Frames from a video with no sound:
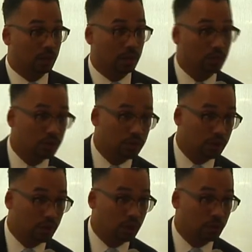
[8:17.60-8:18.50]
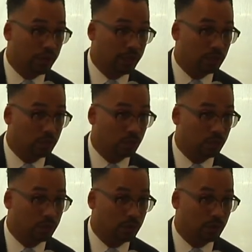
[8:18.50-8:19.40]
You just accumulated
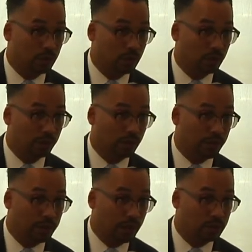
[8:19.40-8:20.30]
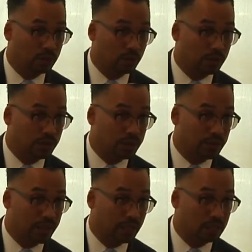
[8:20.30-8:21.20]
$240,000,
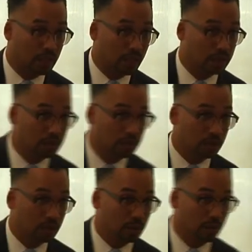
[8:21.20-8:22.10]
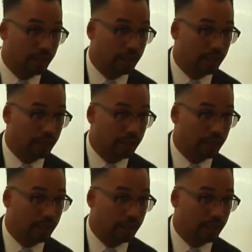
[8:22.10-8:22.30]
$260,000, right?